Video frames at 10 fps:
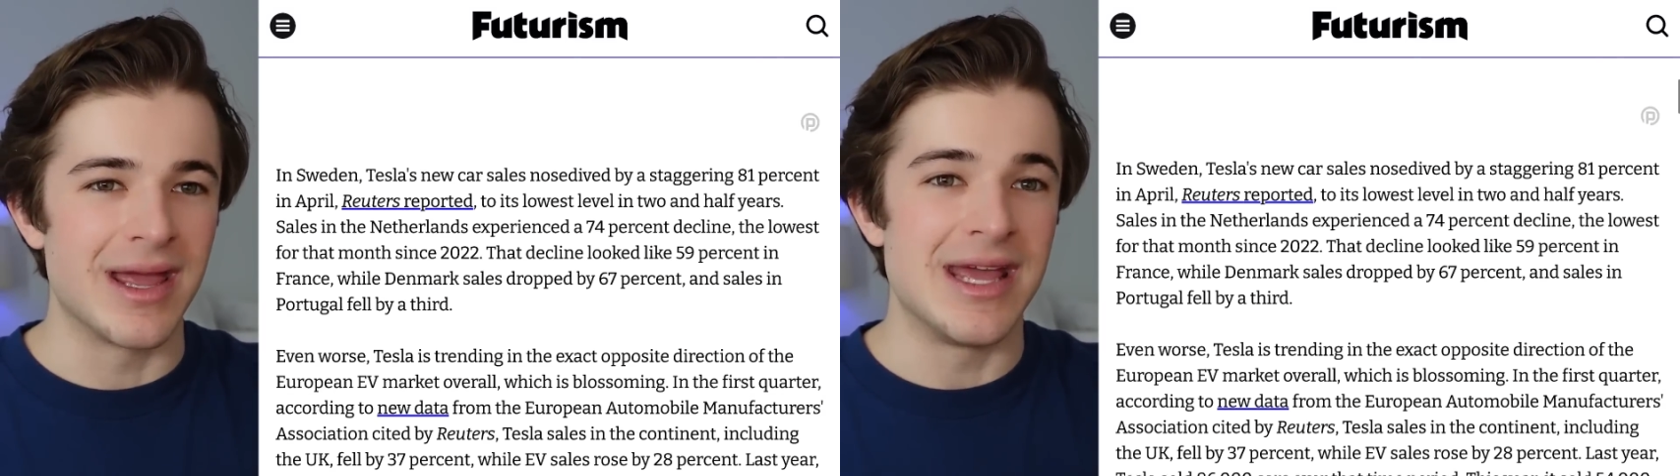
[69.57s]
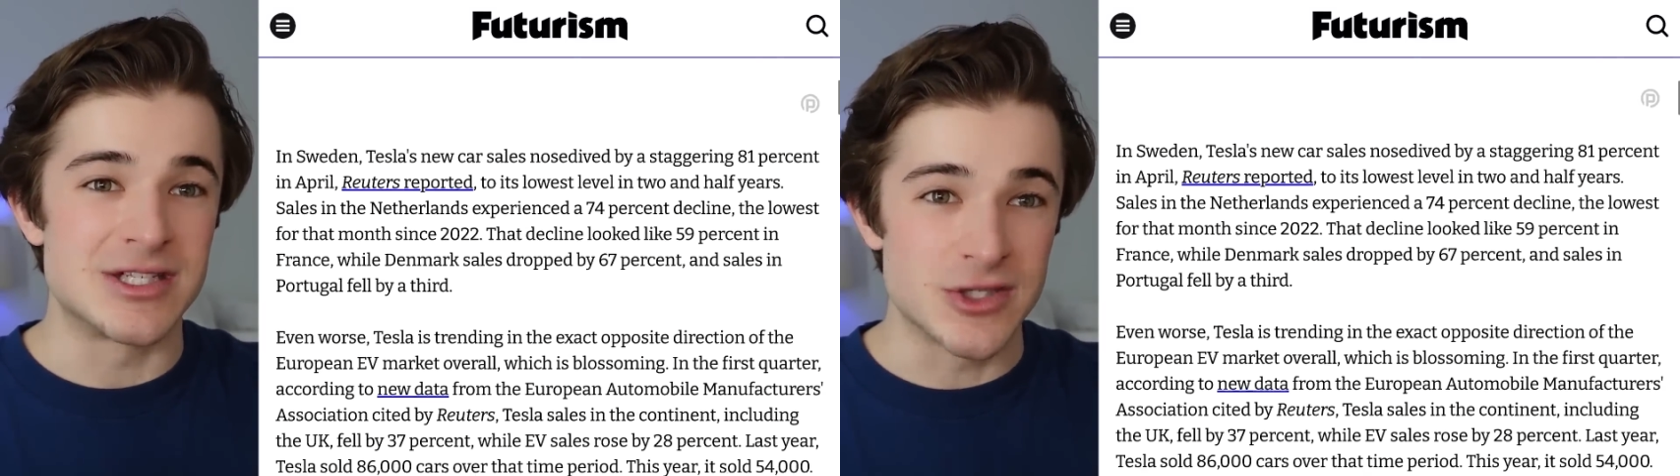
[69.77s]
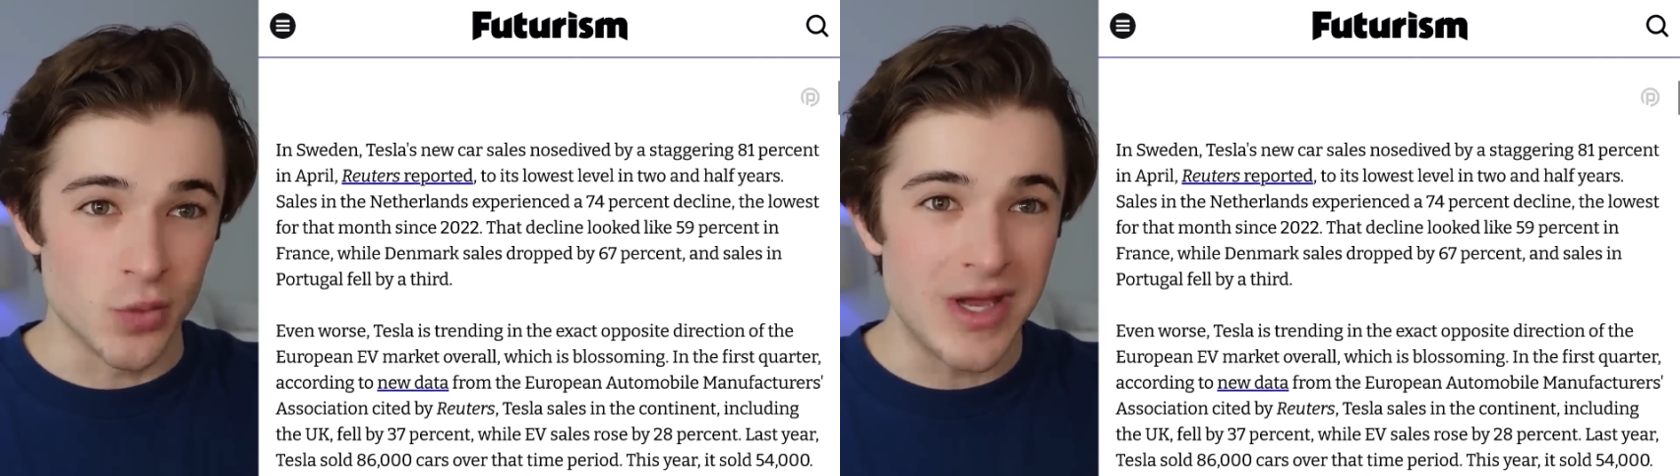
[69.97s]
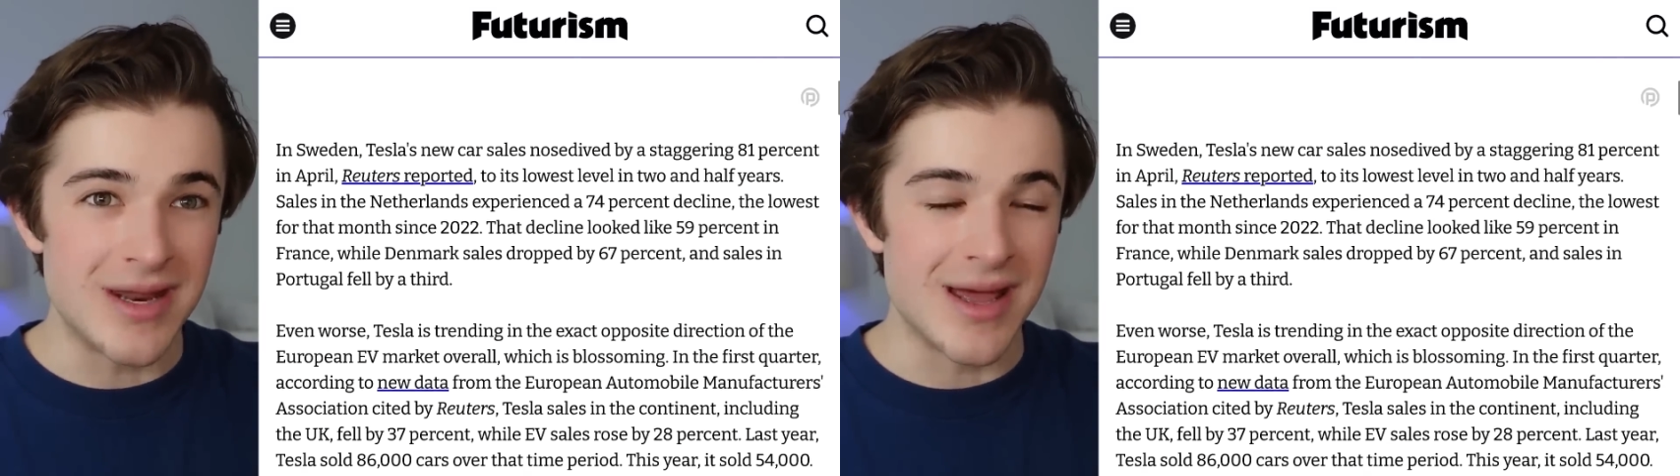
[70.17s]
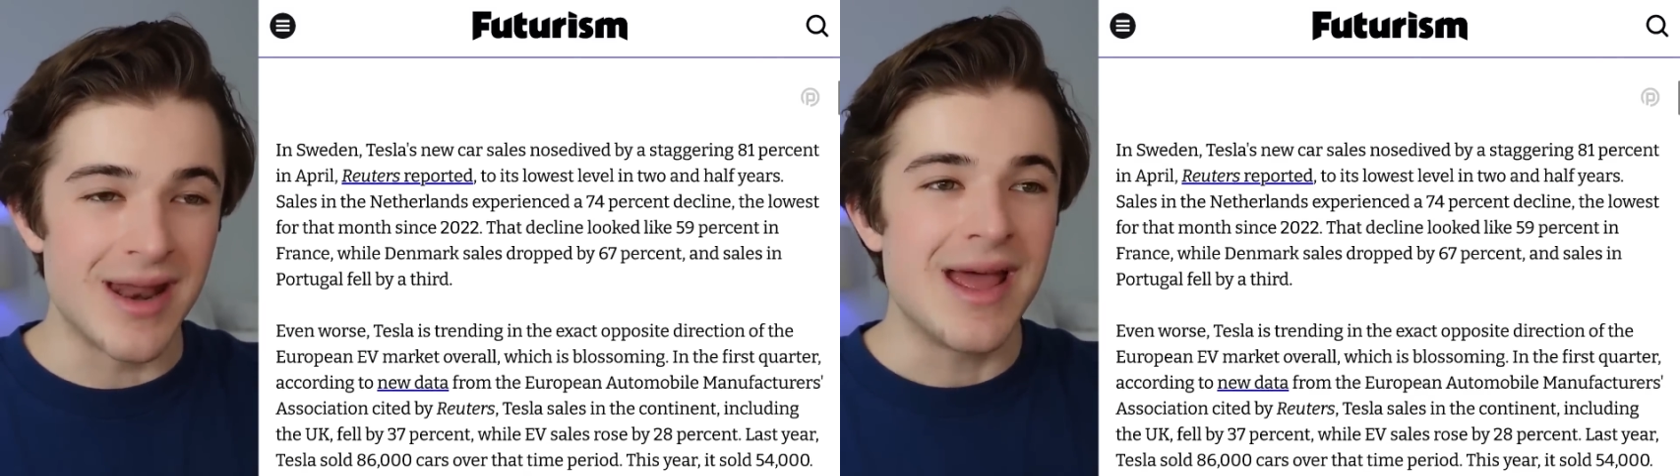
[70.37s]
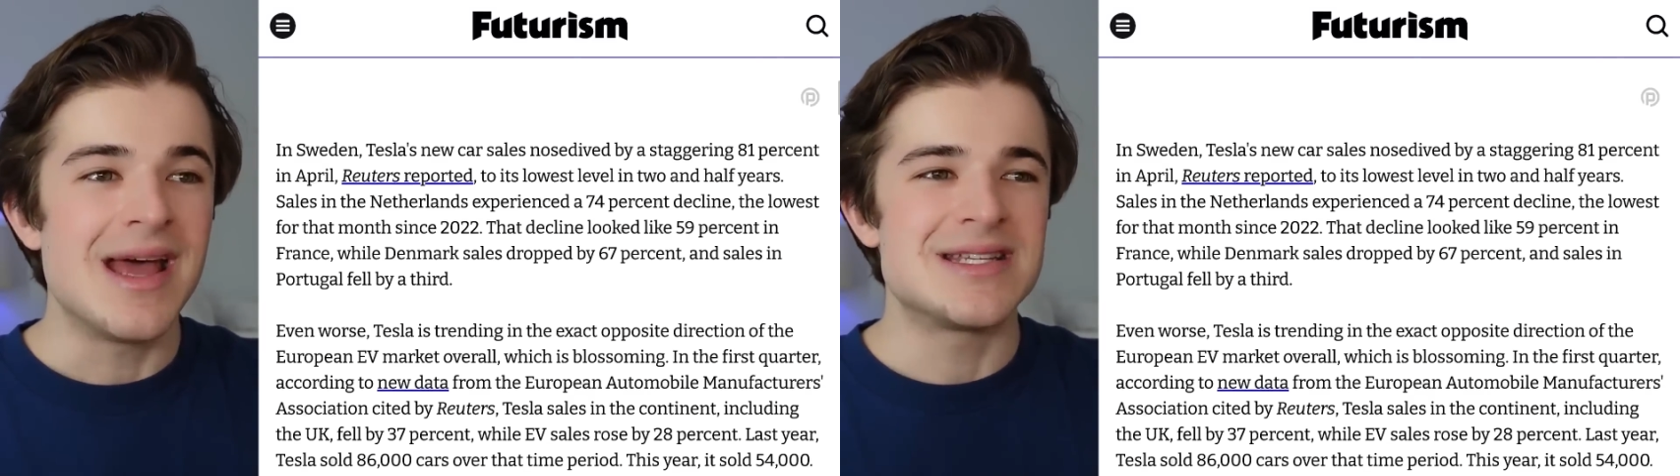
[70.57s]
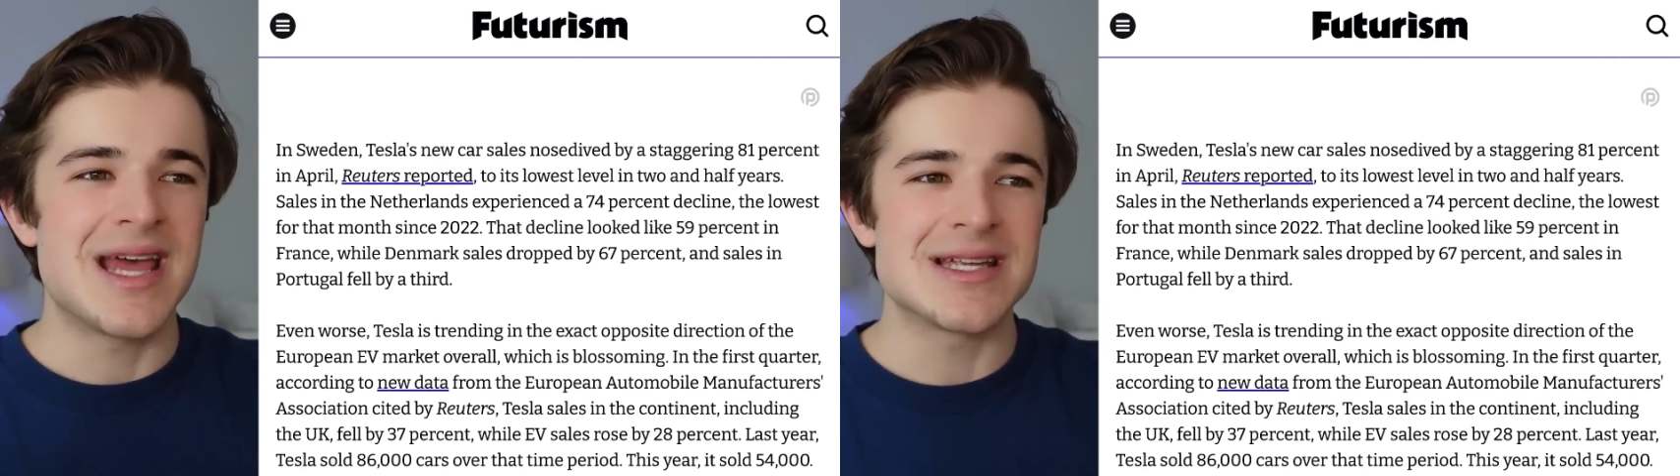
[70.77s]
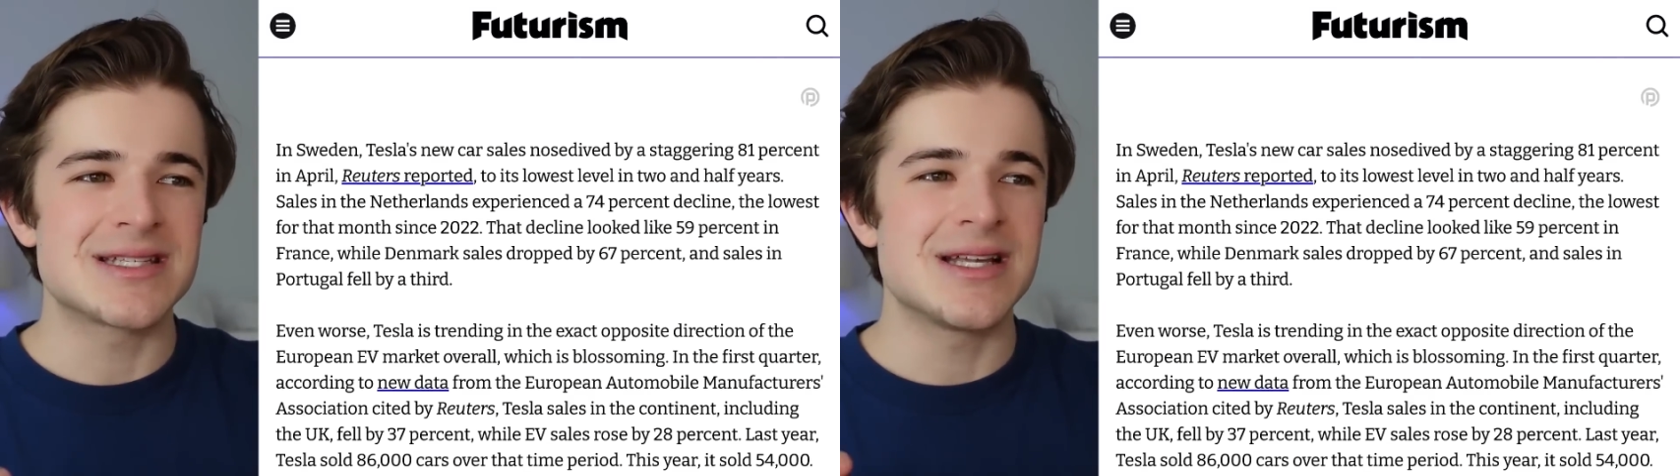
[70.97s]
In Sweden,
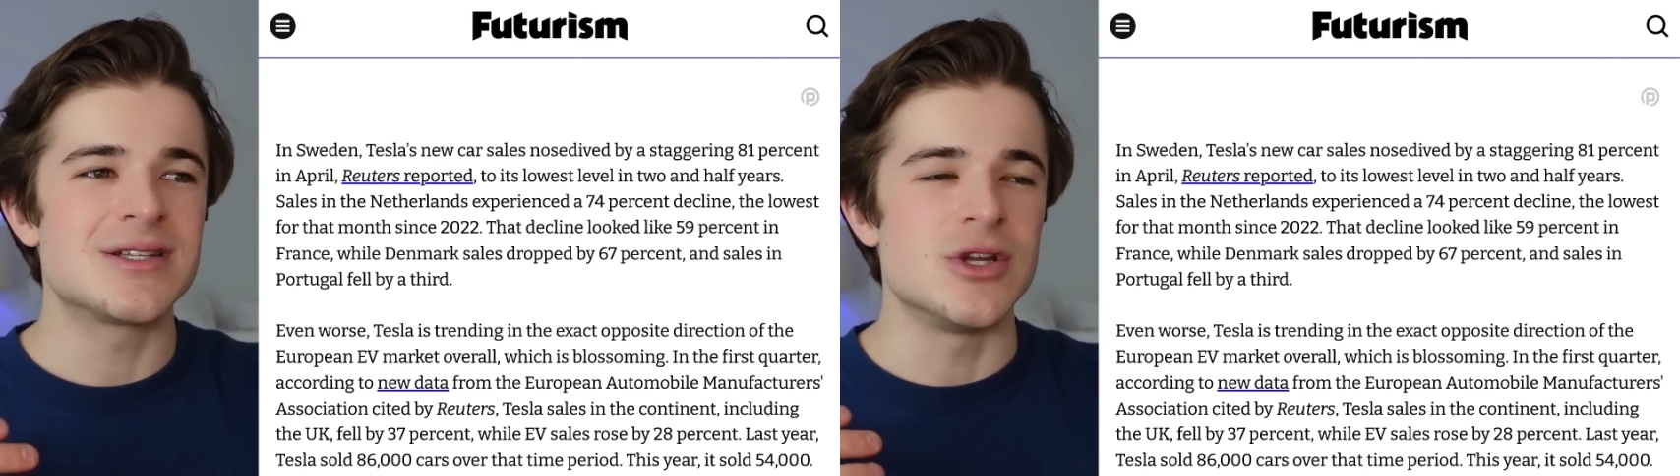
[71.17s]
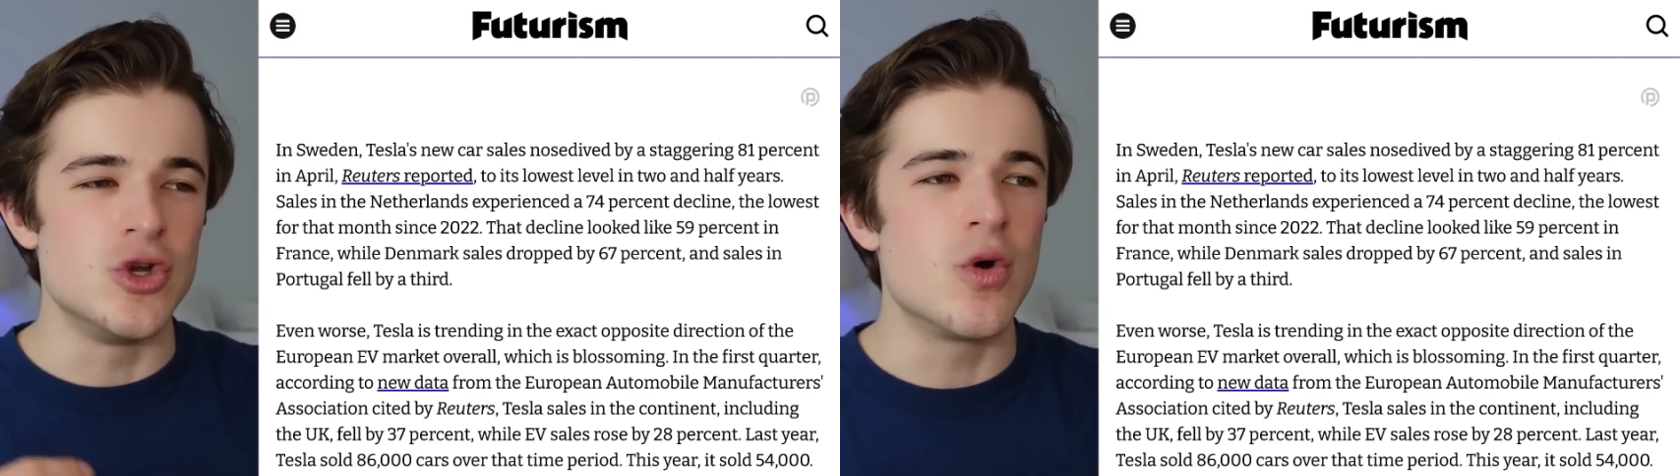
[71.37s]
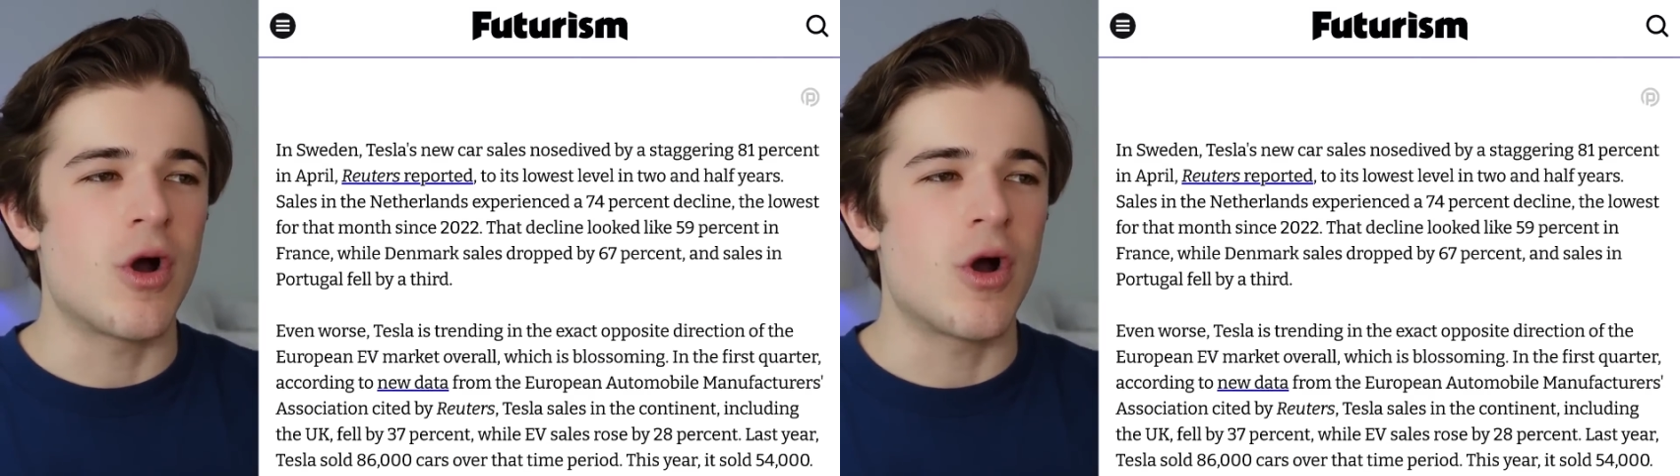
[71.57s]
Tesla's new